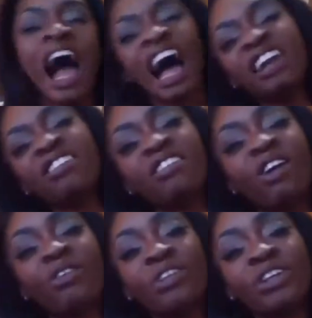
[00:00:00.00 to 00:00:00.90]
I don't
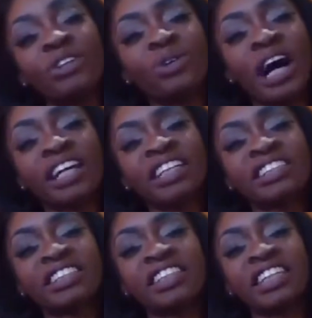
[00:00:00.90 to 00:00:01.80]
know if he knew I
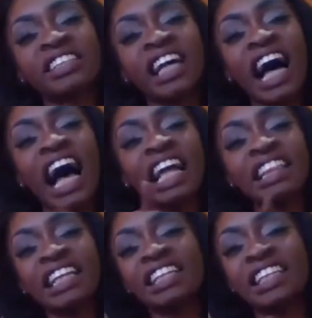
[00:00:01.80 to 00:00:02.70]
kissed his cousin. I
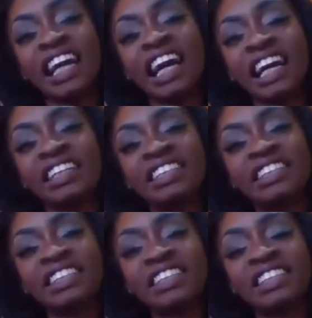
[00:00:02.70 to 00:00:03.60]
think that
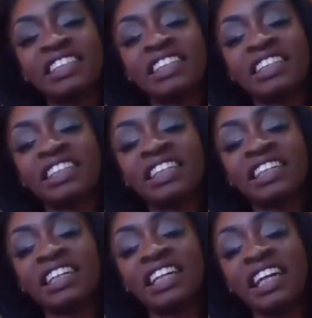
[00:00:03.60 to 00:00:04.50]

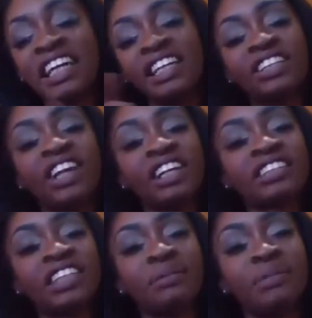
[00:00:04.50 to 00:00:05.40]
he
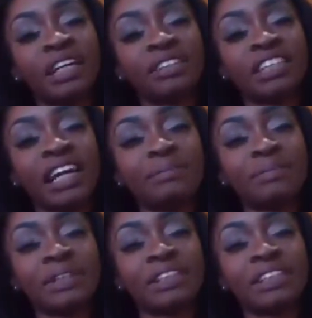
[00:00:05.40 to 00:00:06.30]
thought something else
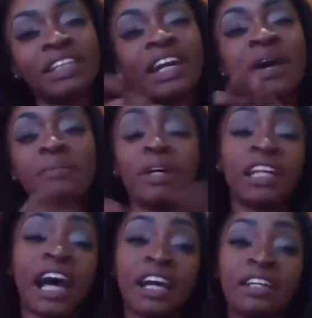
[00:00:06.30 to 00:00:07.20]
happened. But
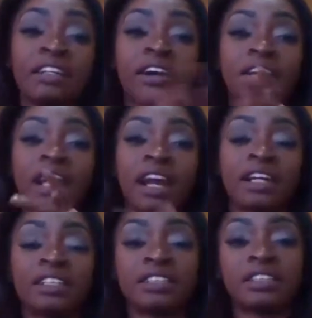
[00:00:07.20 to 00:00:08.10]
now he know that I
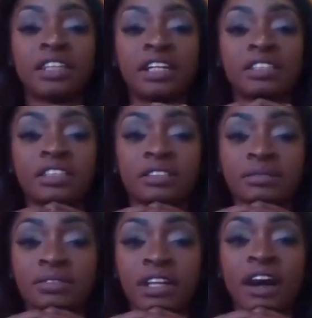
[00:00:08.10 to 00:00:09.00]
kissed his cousin.
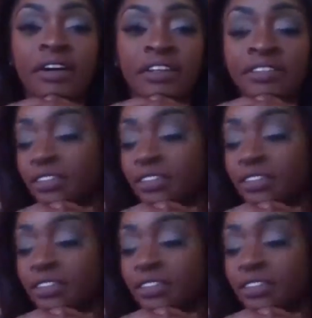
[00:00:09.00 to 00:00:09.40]
Sorry.